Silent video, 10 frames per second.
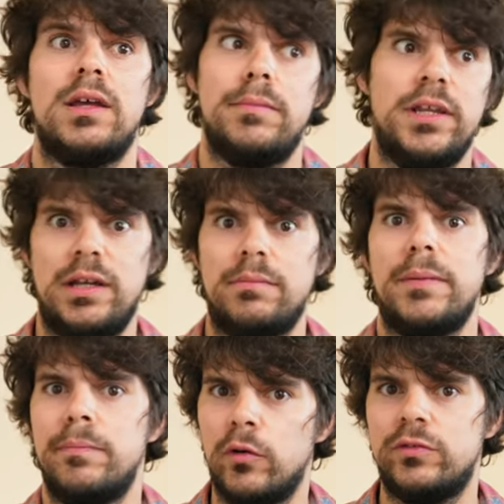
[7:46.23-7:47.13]
meaning
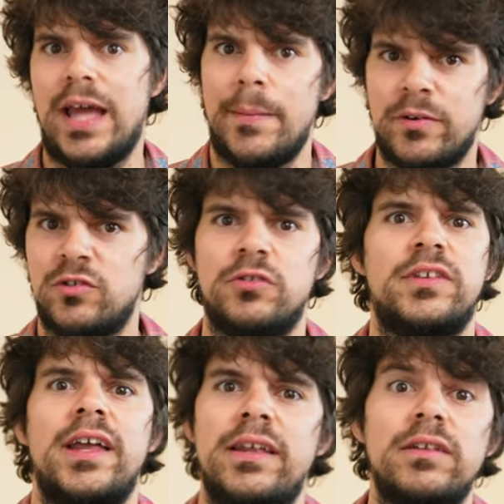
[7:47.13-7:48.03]
at most aperture
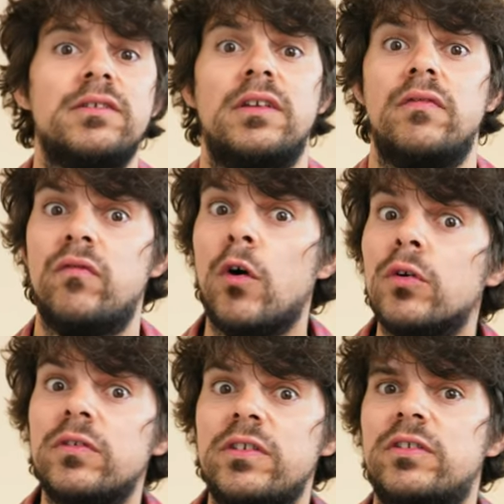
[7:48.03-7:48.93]
settings and
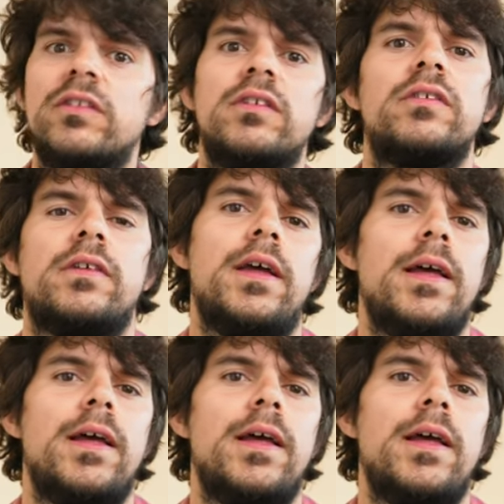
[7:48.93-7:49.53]
focus distances,